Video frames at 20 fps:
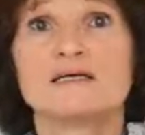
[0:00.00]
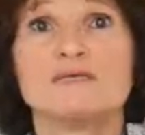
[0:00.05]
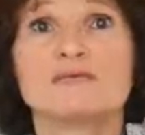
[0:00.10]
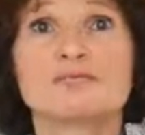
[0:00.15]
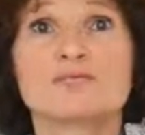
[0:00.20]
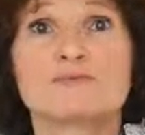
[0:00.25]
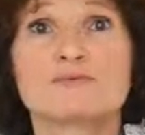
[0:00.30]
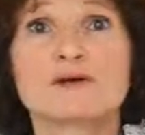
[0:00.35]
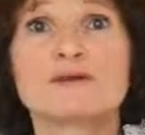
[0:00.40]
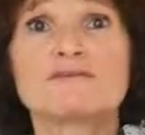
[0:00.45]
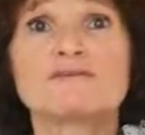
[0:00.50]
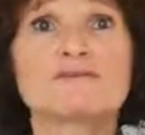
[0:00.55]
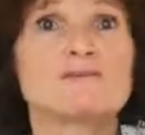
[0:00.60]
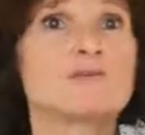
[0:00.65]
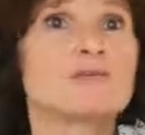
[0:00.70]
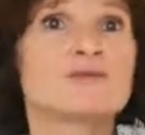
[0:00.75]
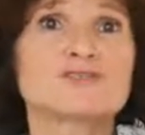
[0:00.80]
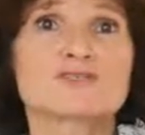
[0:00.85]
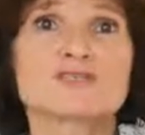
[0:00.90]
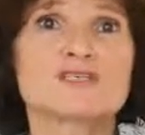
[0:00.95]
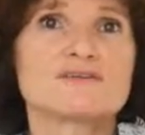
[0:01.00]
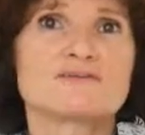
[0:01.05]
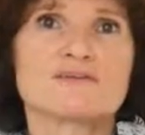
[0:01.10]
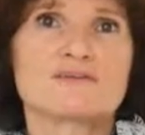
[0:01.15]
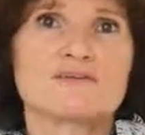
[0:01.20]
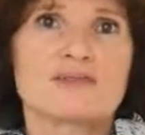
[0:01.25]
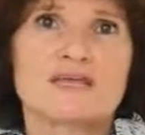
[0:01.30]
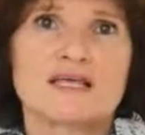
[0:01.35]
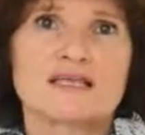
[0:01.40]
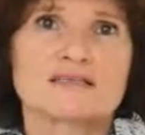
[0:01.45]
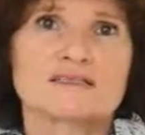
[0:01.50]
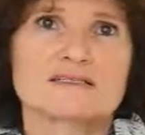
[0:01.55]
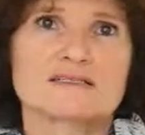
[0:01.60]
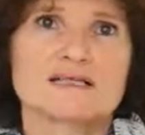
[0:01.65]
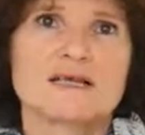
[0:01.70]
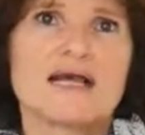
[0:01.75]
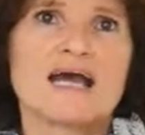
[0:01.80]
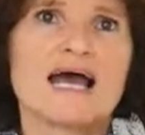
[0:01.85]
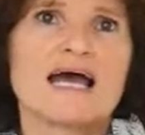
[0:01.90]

spring from lots of different things